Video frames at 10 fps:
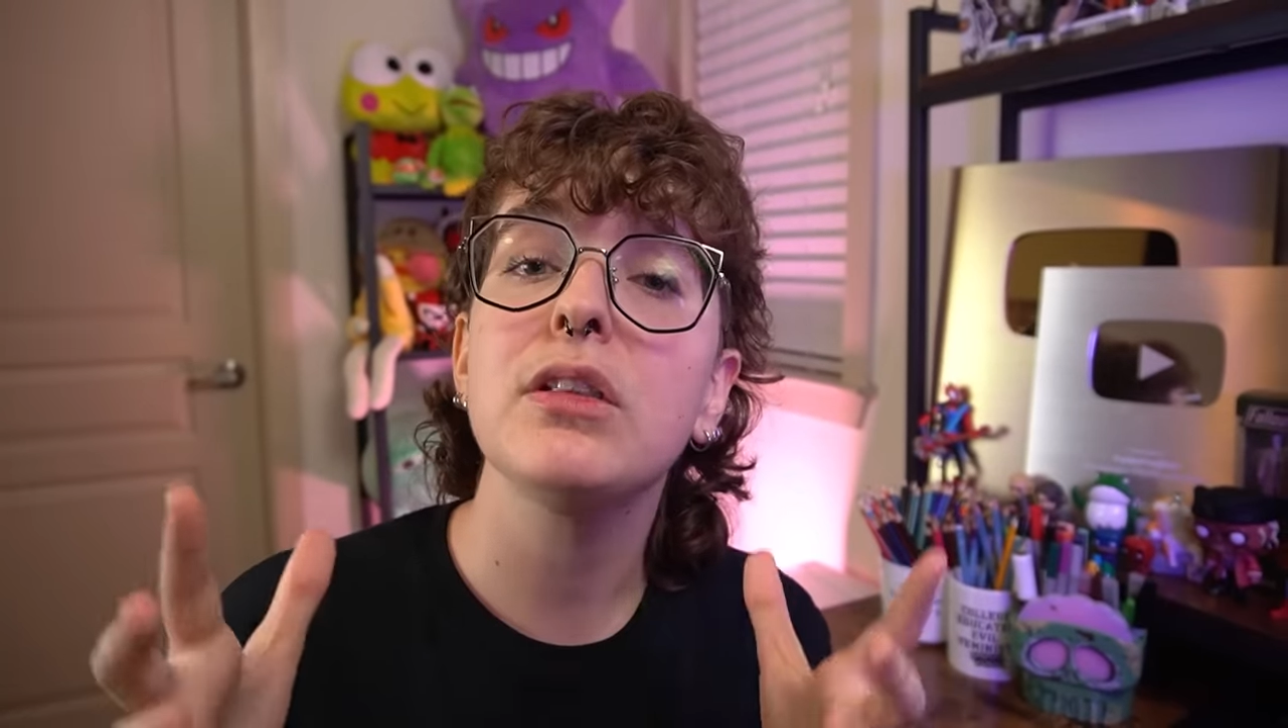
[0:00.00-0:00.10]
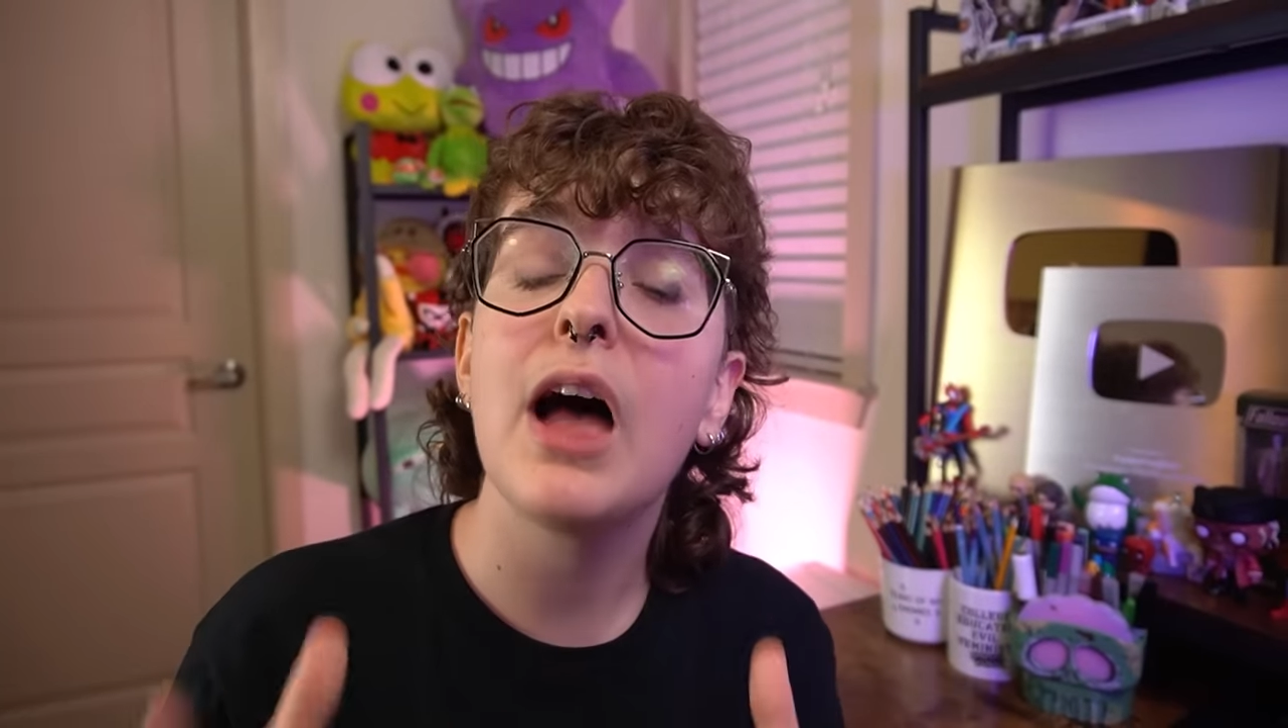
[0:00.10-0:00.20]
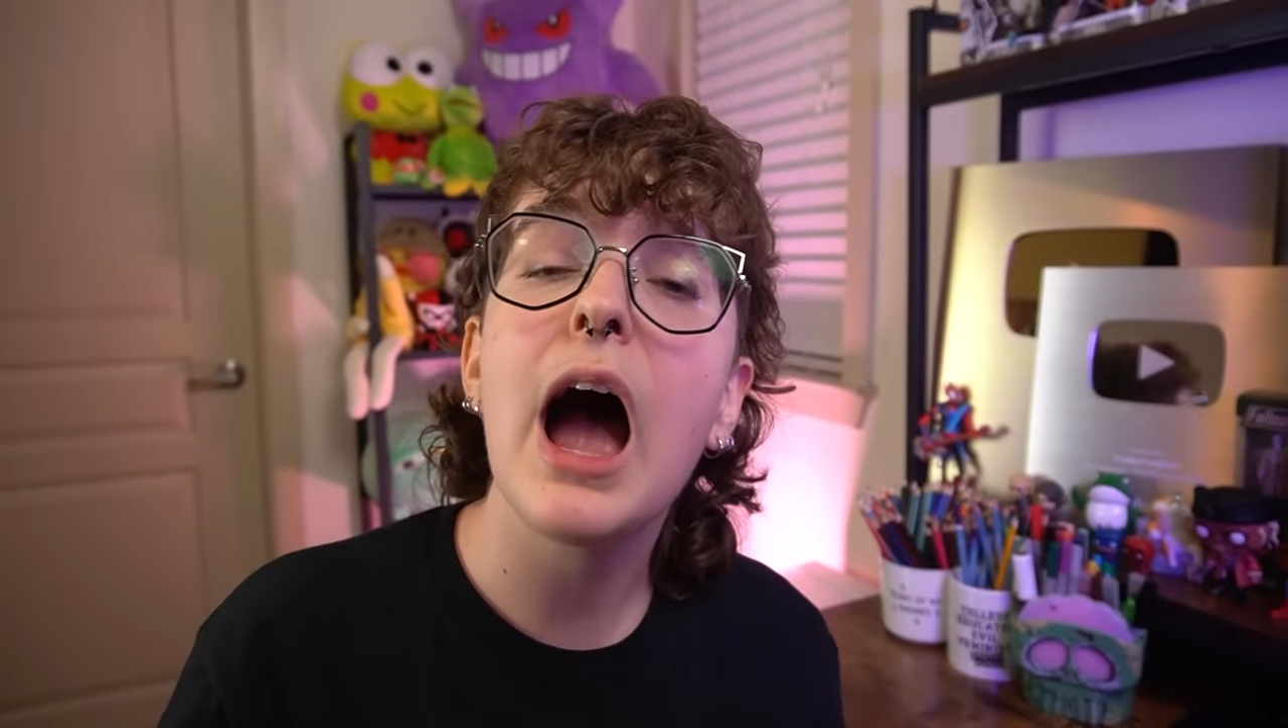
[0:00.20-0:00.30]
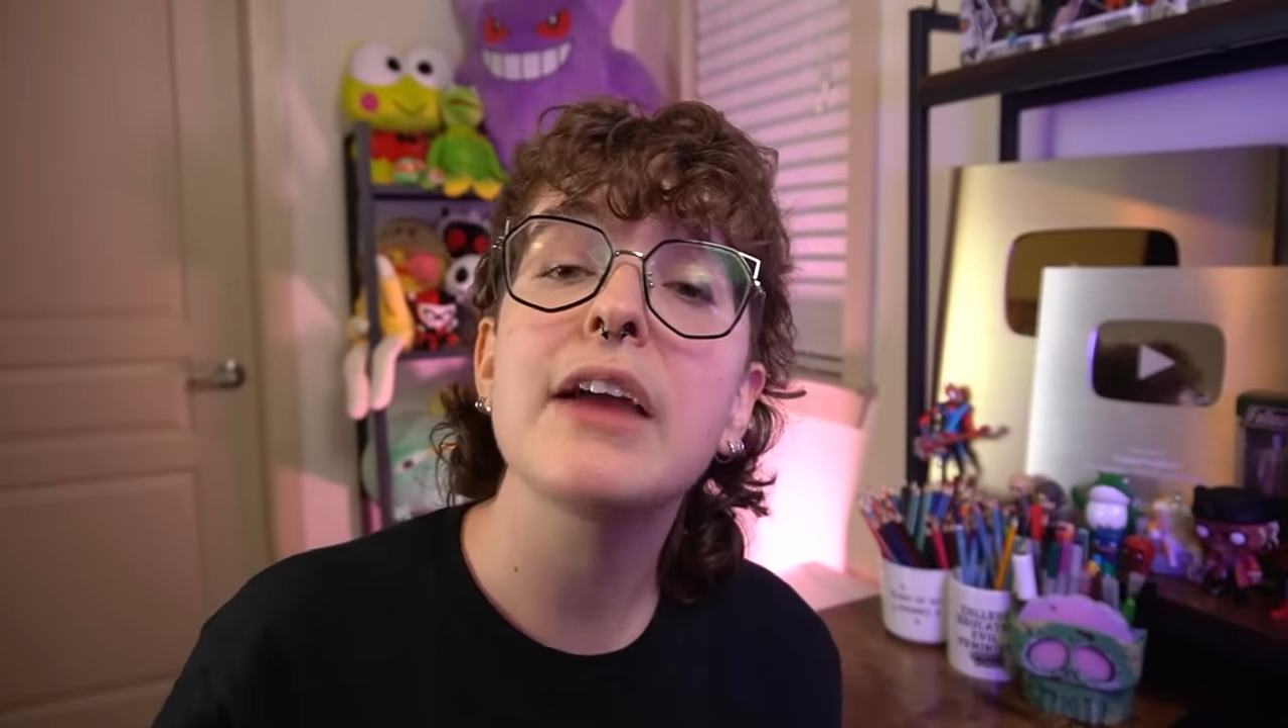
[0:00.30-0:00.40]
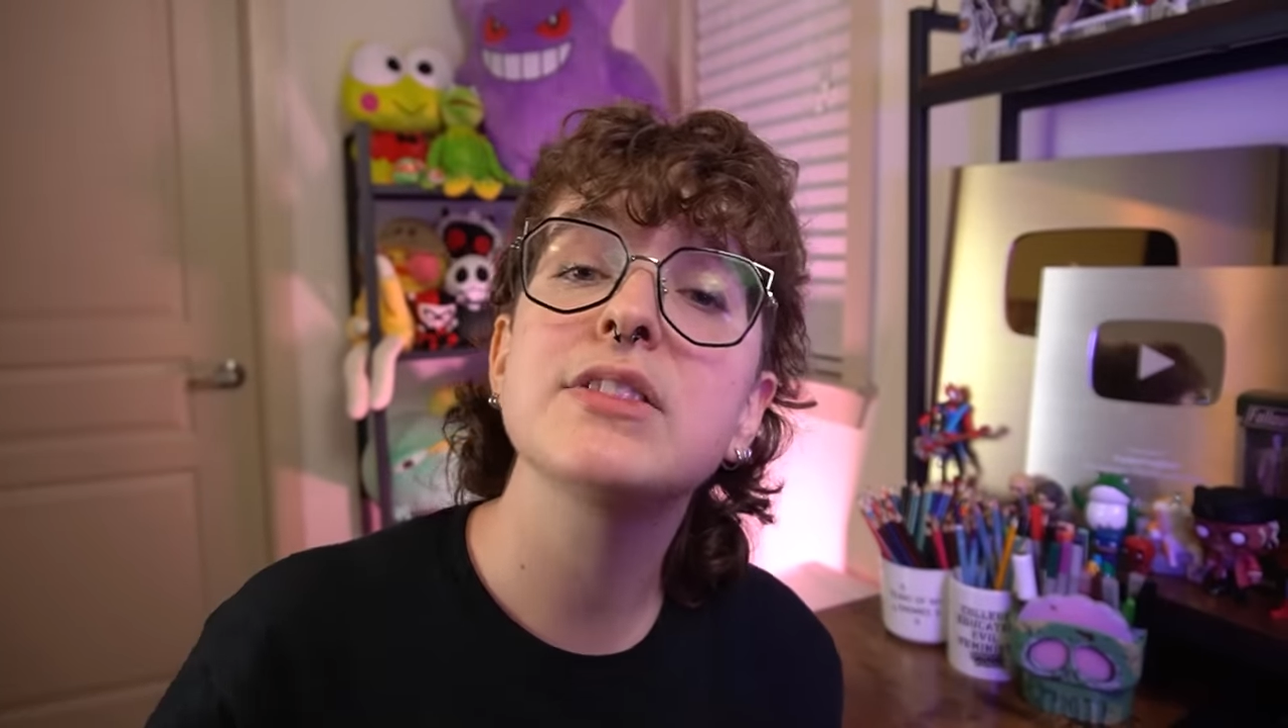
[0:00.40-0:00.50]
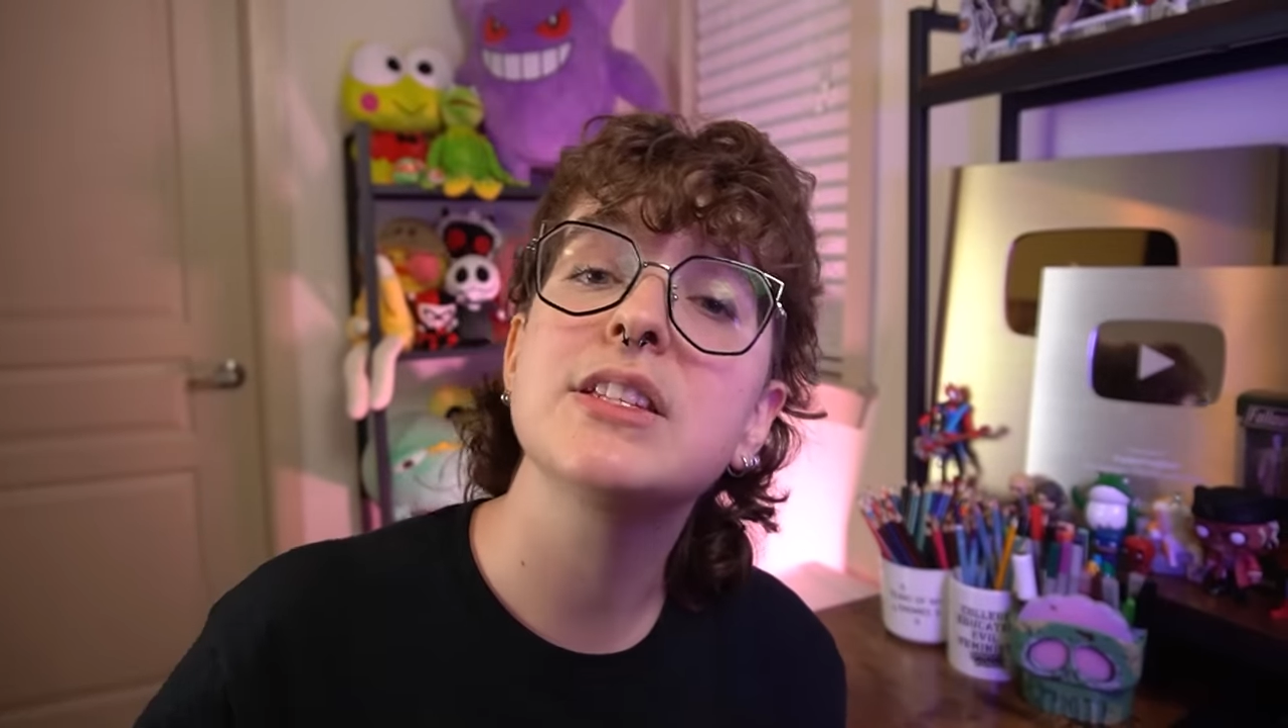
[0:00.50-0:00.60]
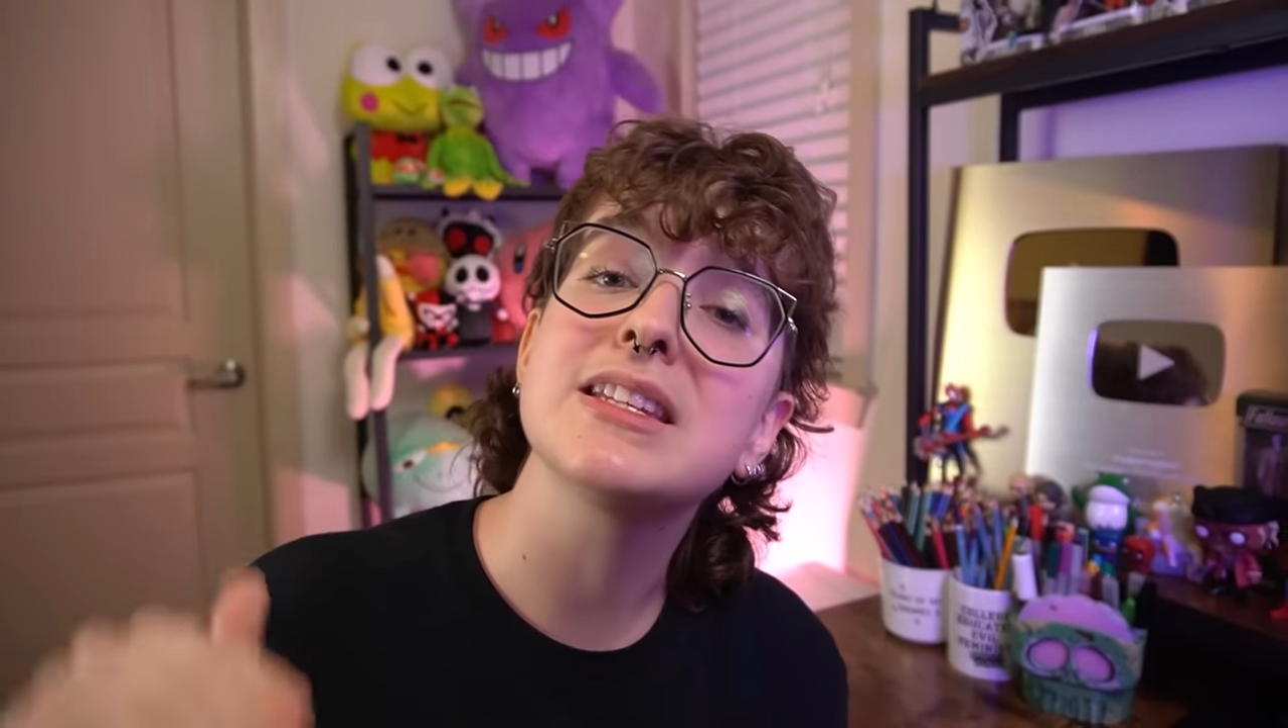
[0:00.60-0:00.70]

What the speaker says: lives